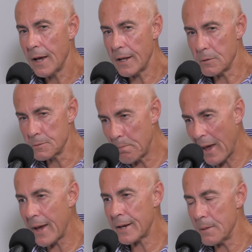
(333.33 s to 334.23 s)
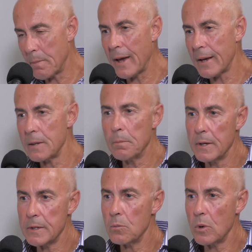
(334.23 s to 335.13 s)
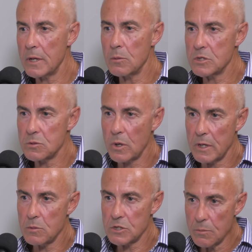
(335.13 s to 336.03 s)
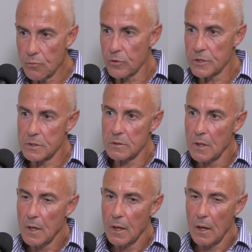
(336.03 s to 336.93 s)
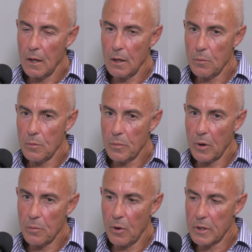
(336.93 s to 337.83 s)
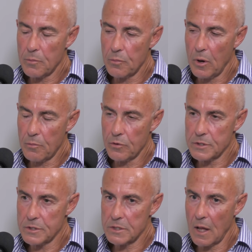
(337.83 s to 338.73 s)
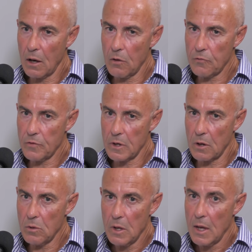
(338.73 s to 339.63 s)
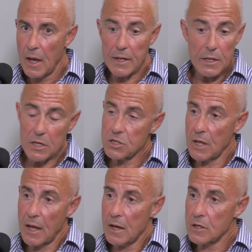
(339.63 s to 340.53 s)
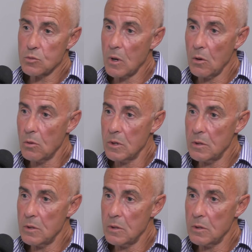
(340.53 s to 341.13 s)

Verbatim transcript: and he was badly badly beaten when he was when he was in prison um, by by, the, by prison staff, you know, and he dished it out as well.